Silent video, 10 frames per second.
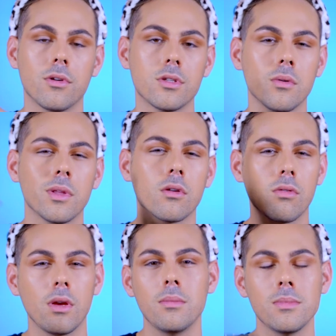So with
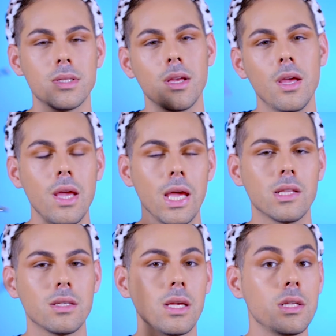creams,
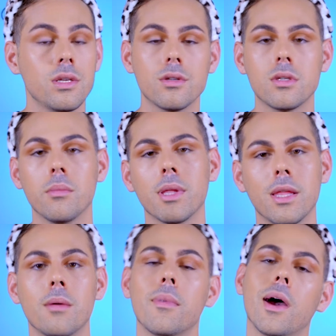it's easier to
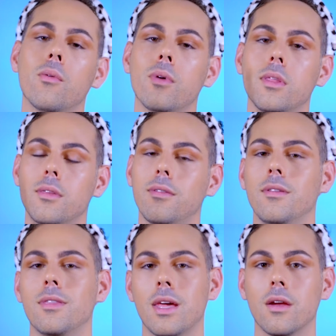blend them out with
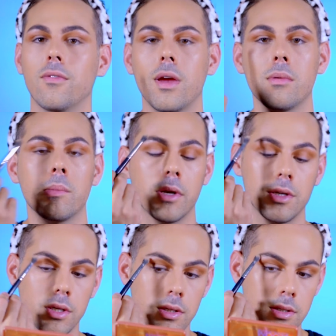synthetic fiber
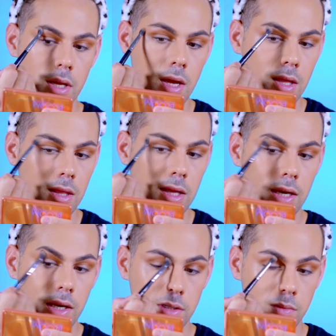brushes than
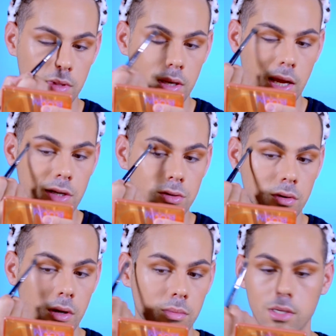it is with natural
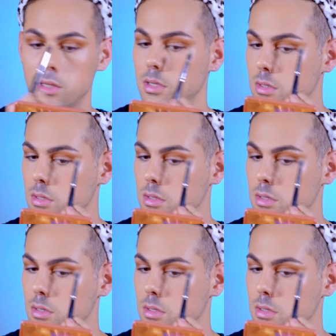hair brushes.